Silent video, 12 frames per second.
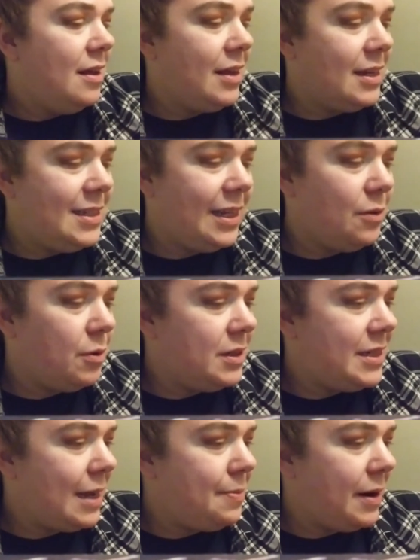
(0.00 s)
Concealer won't
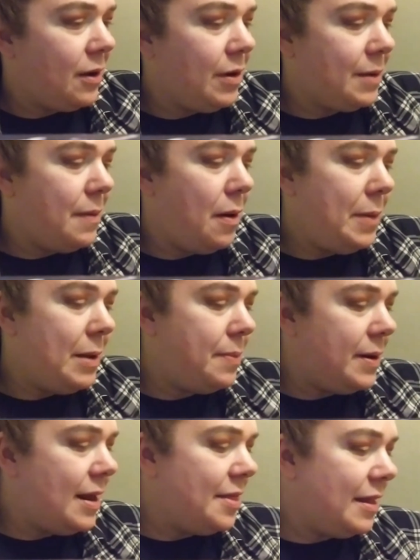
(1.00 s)
take but a quick moment,
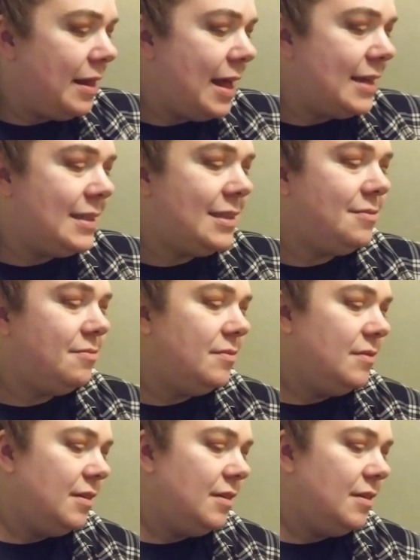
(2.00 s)
but nonetheless,